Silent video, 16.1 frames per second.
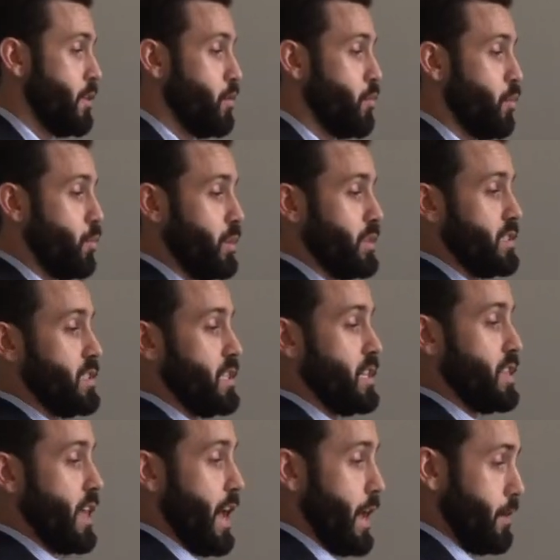When we see
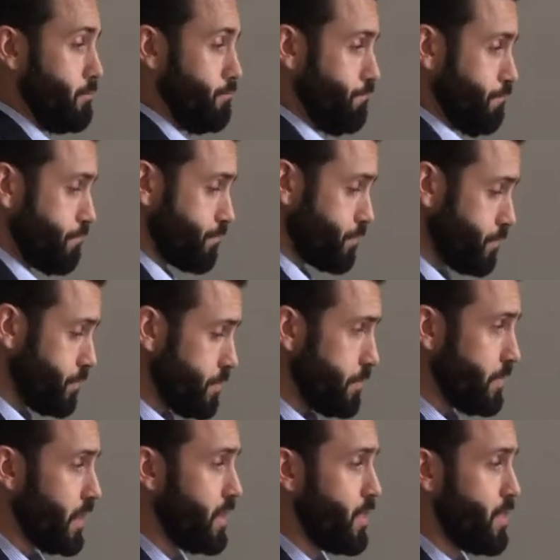that,
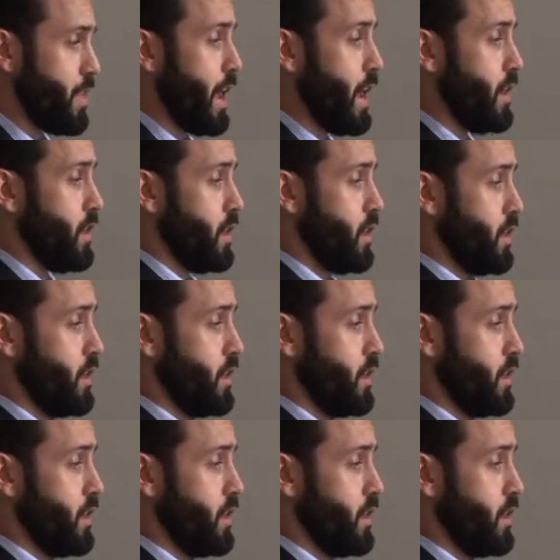that